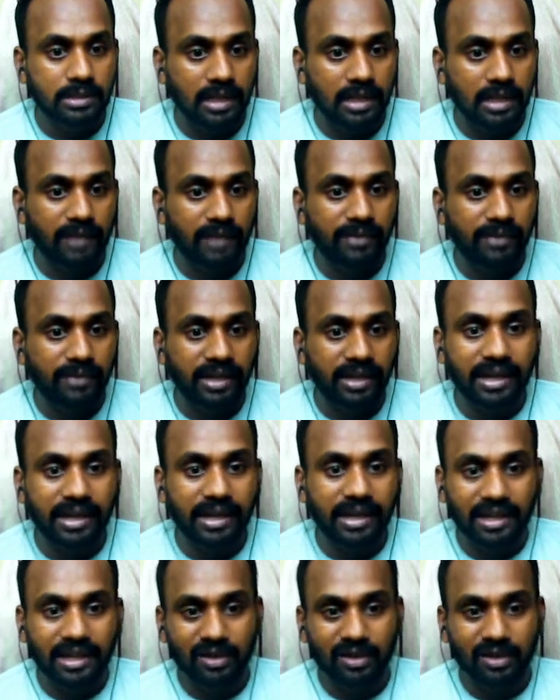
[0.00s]
11
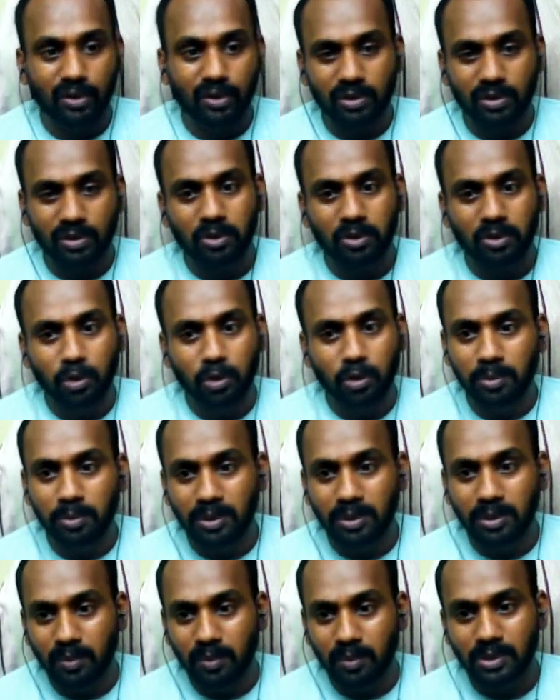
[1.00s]
and record count.
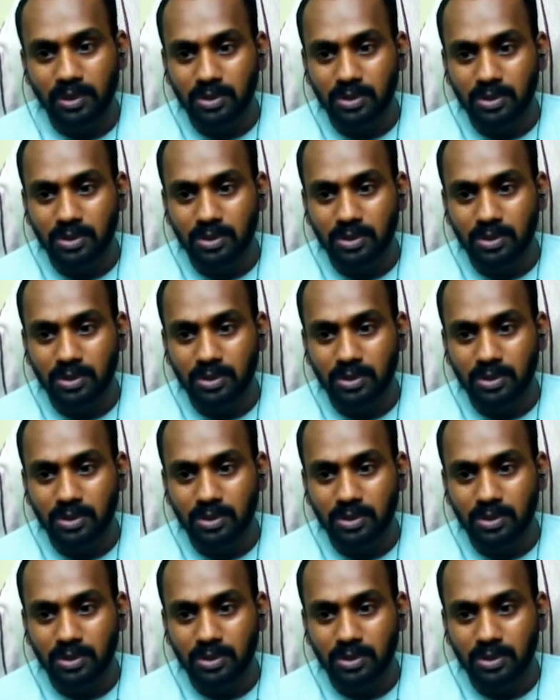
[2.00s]
Nobody wants